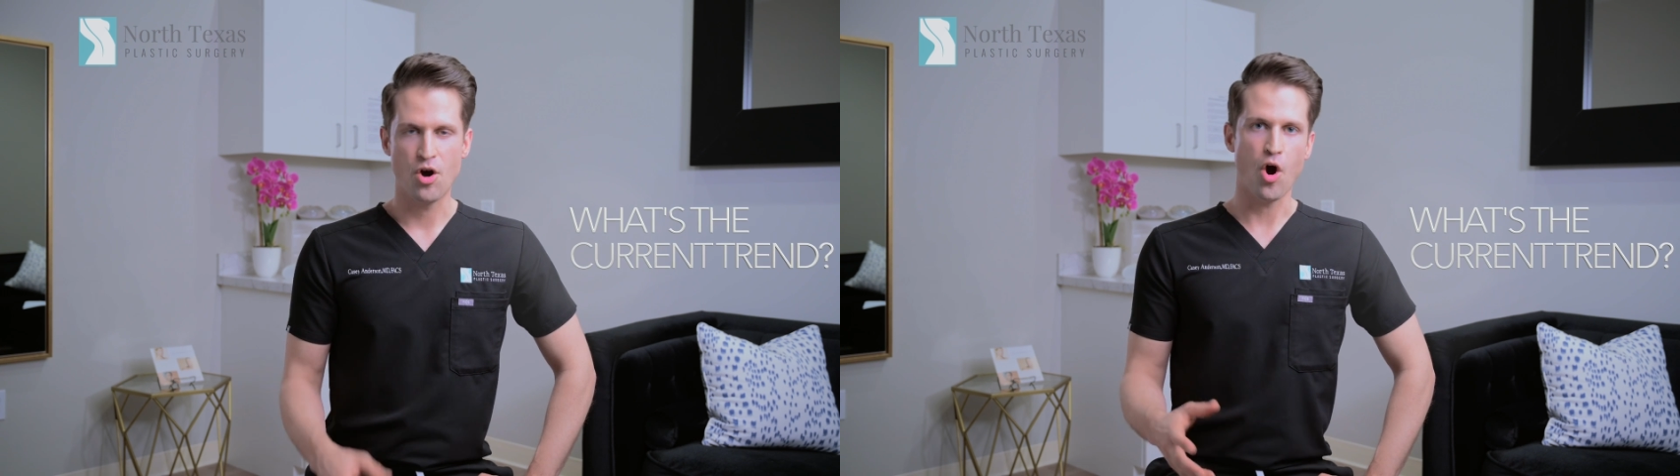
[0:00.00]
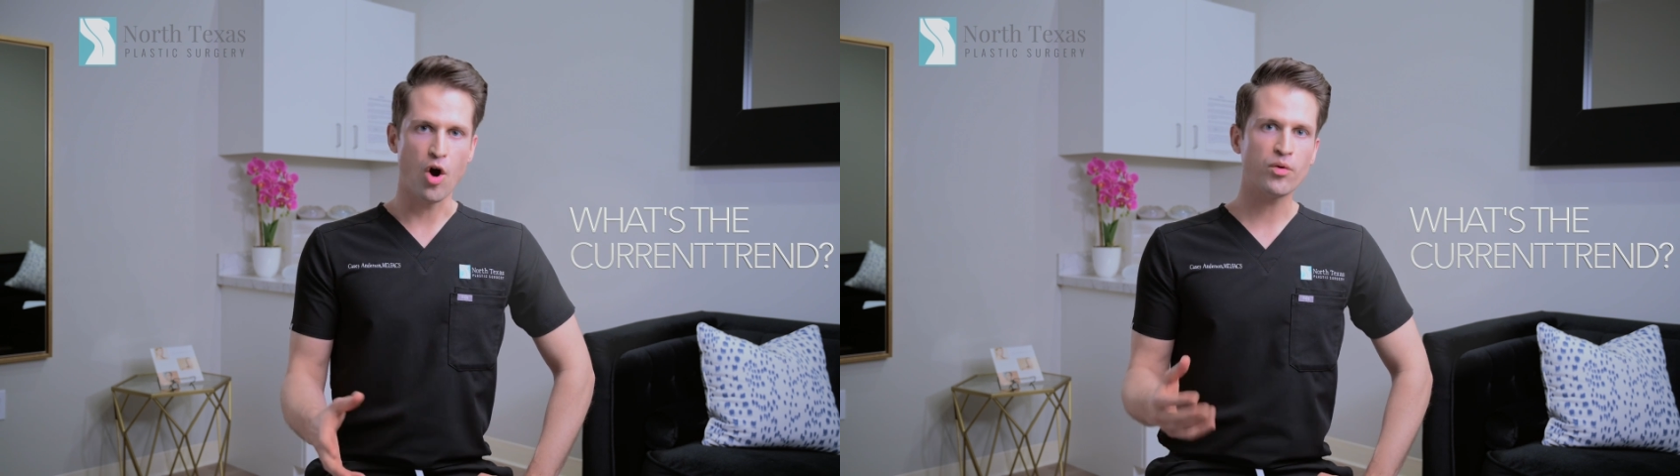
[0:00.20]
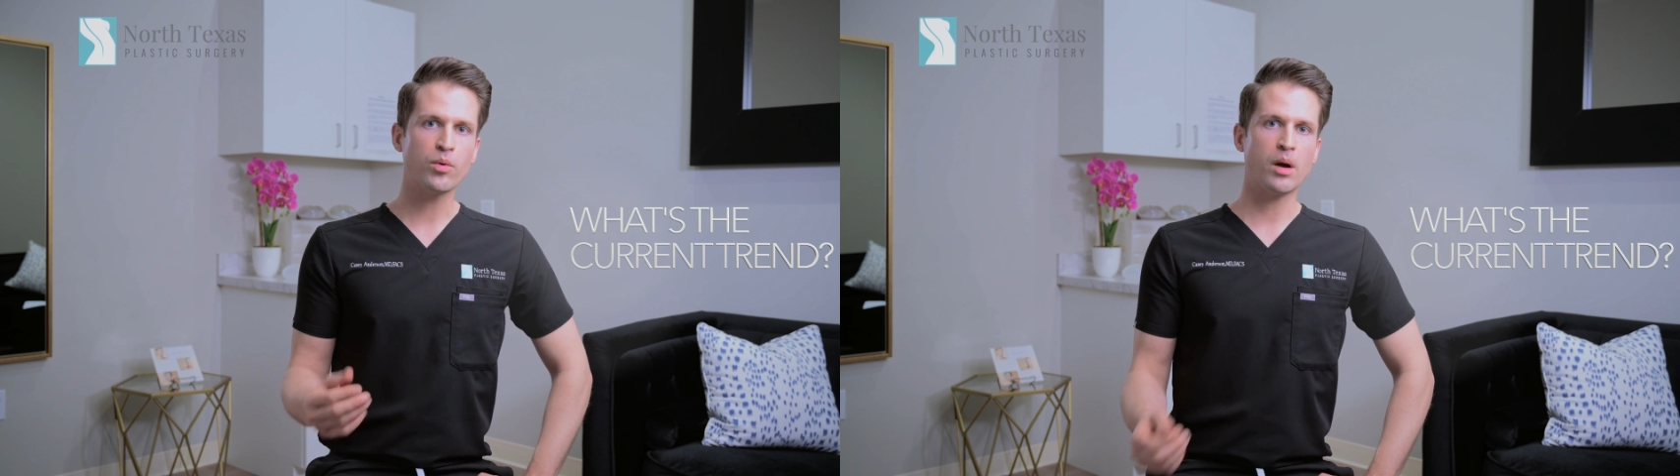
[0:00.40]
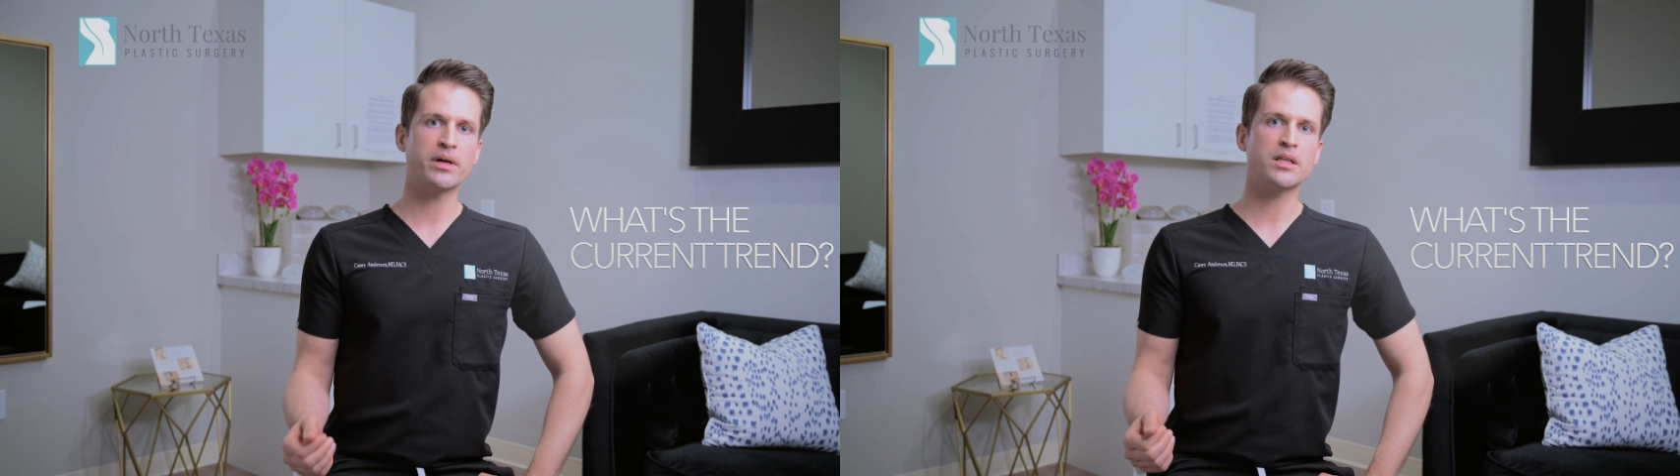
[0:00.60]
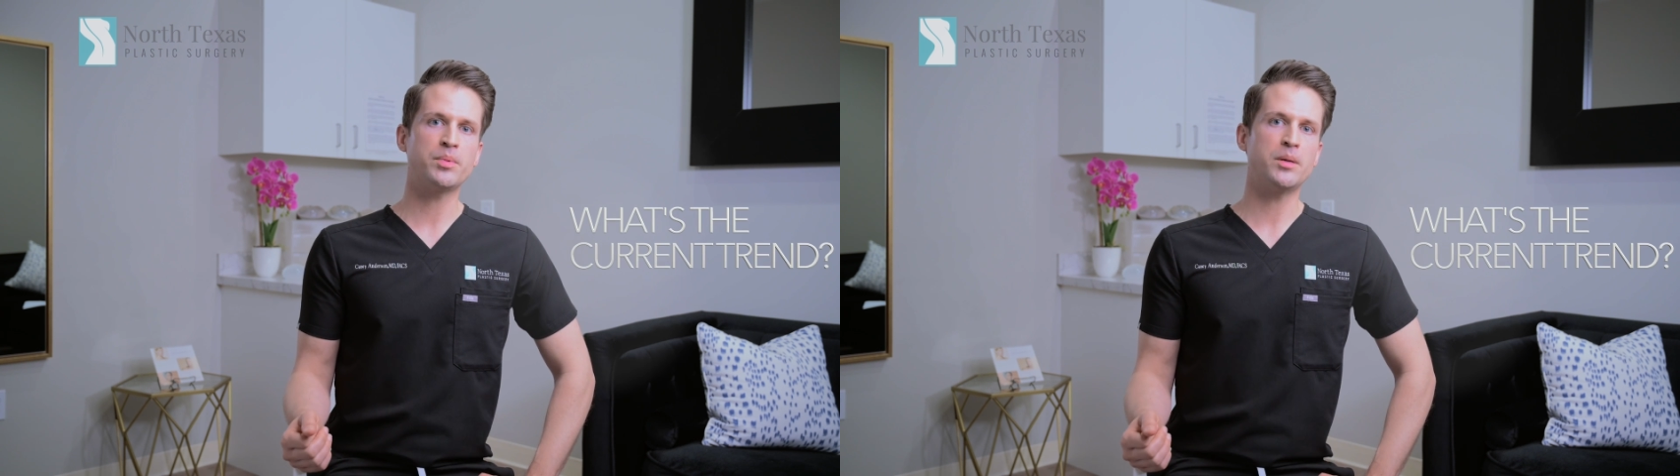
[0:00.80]

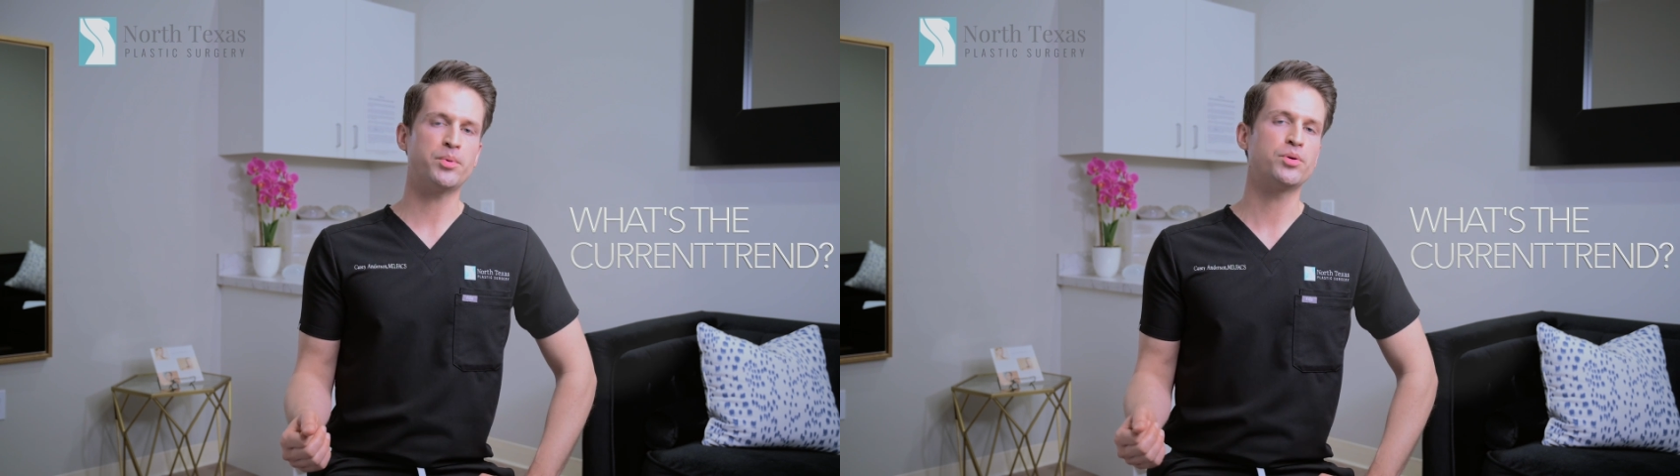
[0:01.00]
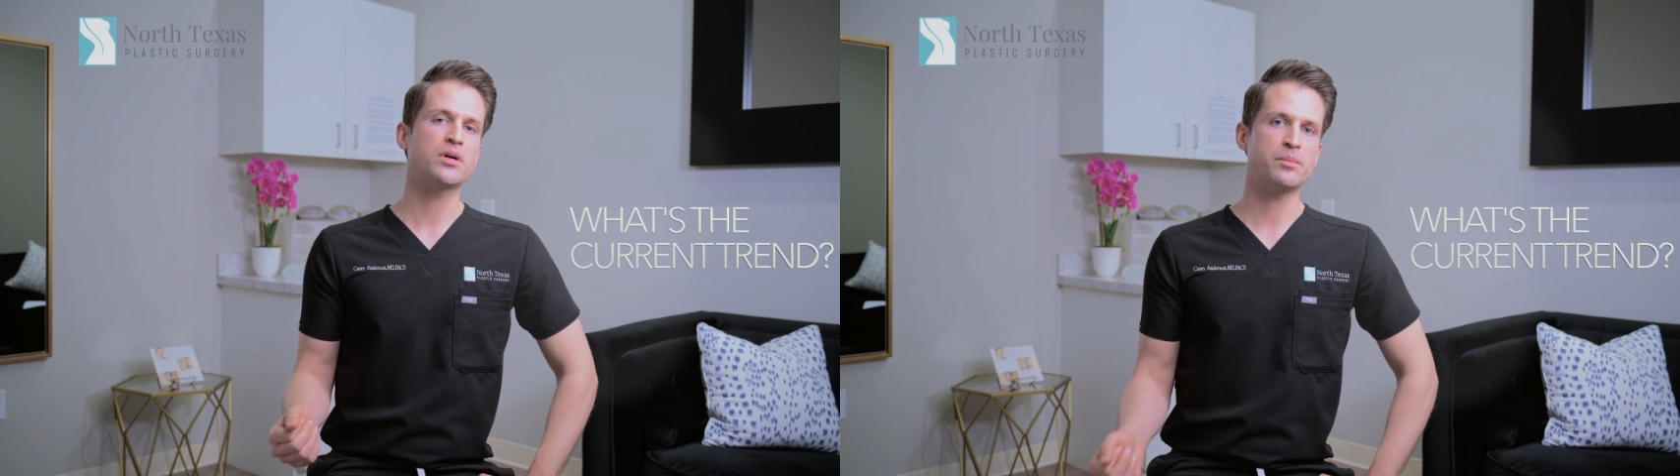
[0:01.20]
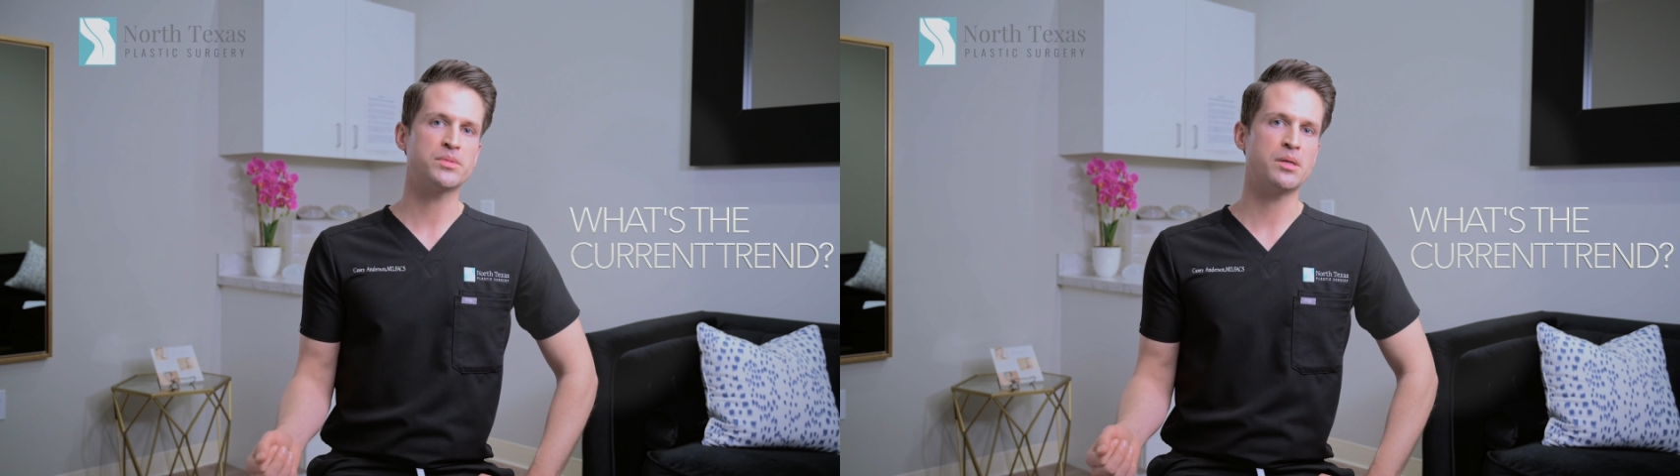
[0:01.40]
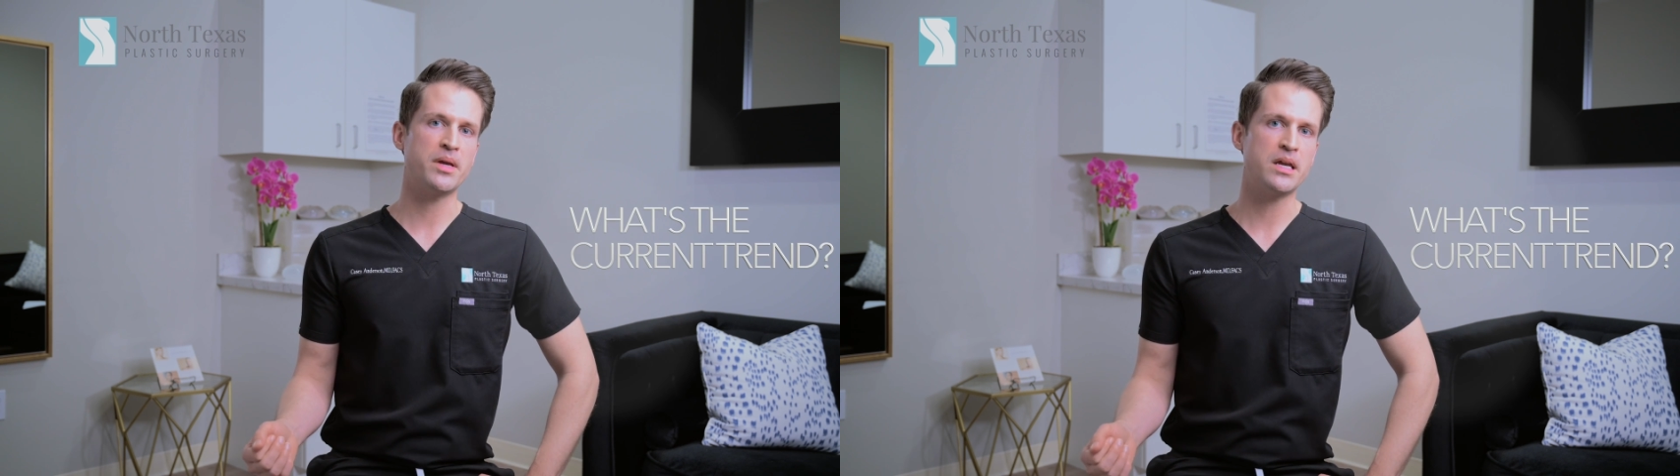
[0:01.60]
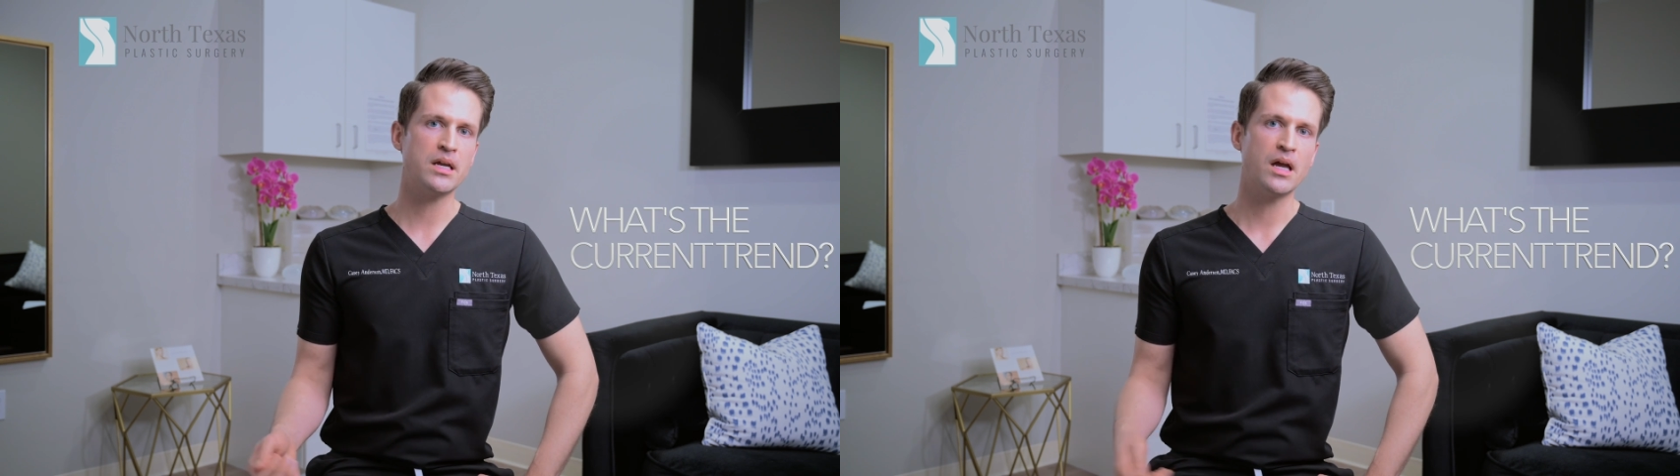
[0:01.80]
Overwhelmingly, people who come to
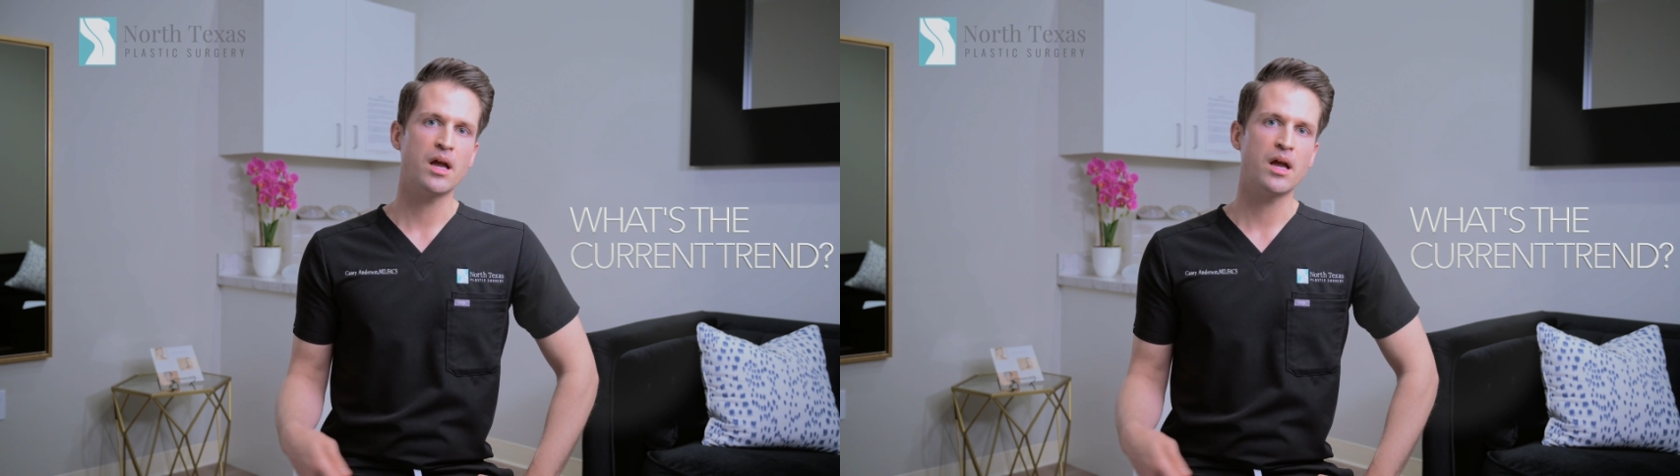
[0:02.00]
me